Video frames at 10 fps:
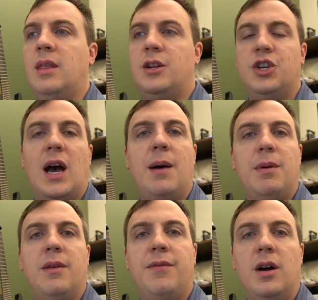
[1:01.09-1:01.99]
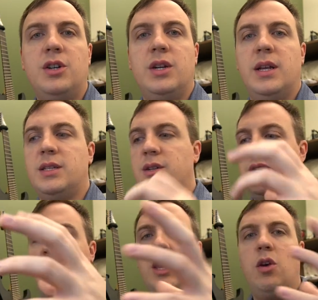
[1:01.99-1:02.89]
the job of the function is to
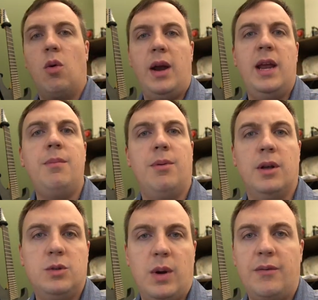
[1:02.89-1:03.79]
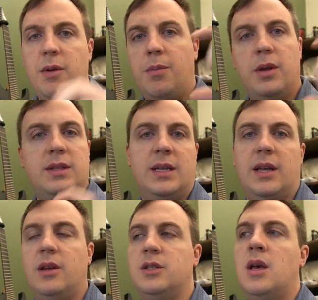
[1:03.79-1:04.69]
take your inputs, whatever you put
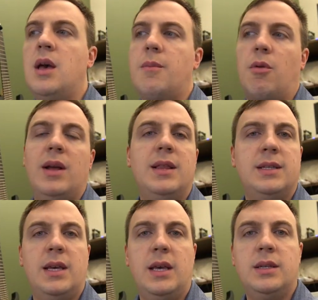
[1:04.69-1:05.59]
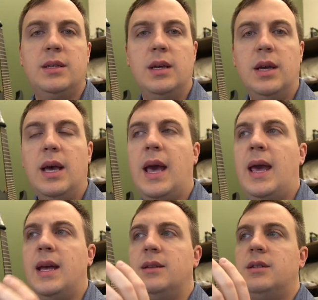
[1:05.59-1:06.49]
inside those parentheses,
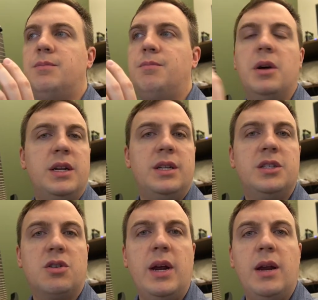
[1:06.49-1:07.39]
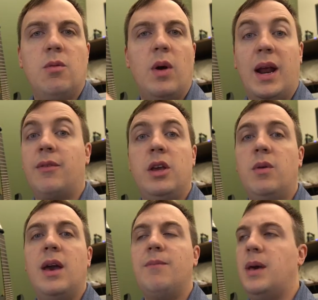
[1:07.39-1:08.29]
and put it to the screen. Whatever you
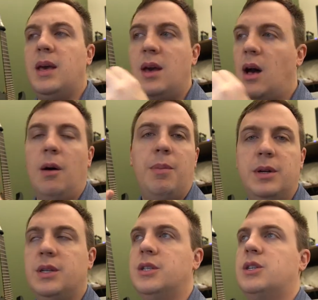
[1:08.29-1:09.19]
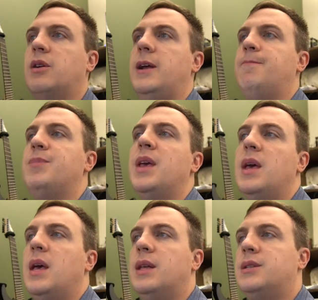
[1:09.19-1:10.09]
give me, I'll put to the screen.
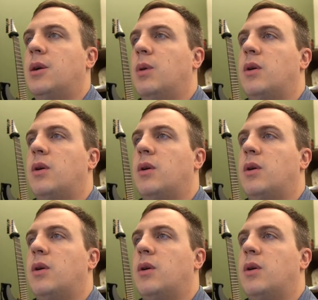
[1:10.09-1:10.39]
And so we're